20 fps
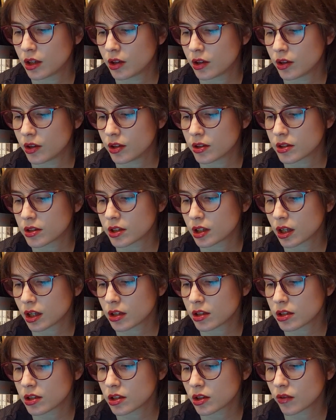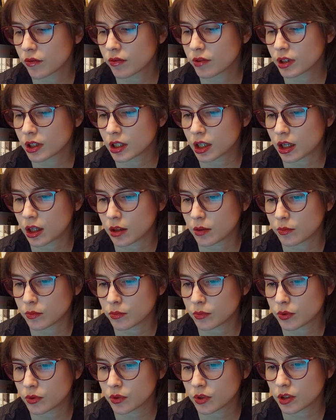uh, Silence of the
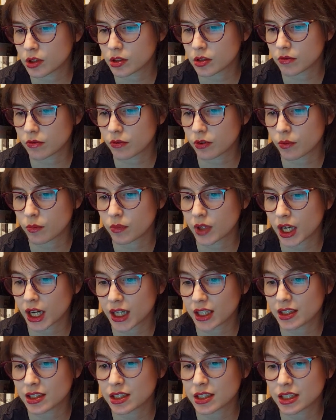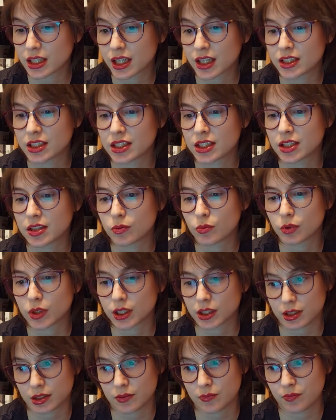Lamb is from
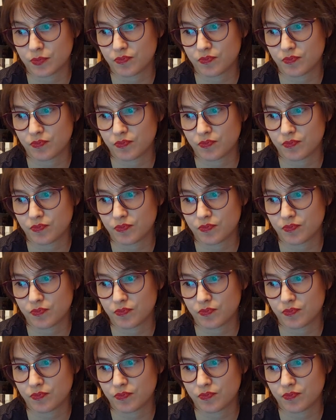1991.